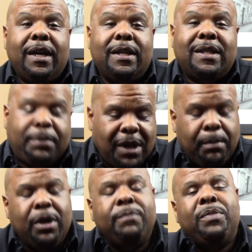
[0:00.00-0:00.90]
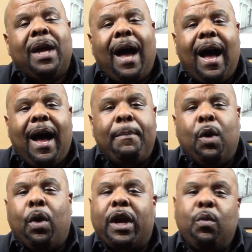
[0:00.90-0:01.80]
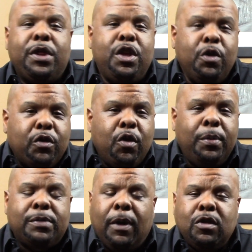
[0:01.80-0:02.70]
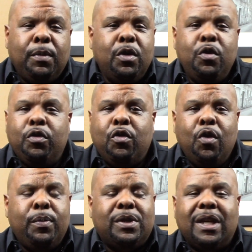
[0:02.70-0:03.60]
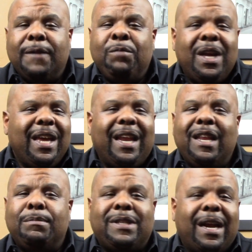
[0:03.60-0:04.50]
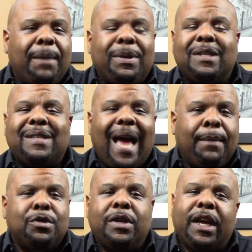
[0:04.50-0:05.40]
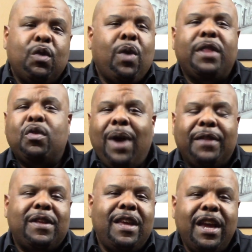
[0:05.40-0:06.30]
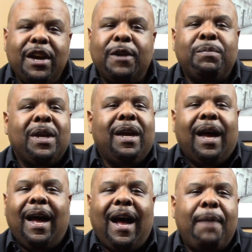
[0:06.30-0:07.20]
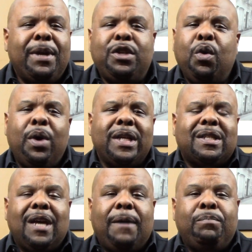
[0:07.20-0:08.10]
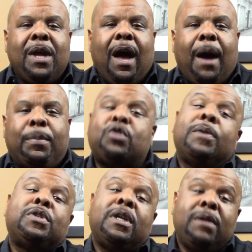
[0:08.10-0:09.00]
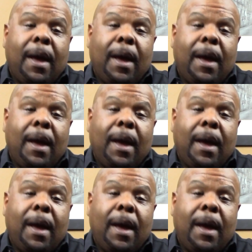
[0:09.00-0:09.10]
September. I've been working with youth groups, multiple youth groups, and getting them set up and established so they can run throughout the year. I've been doing some prescription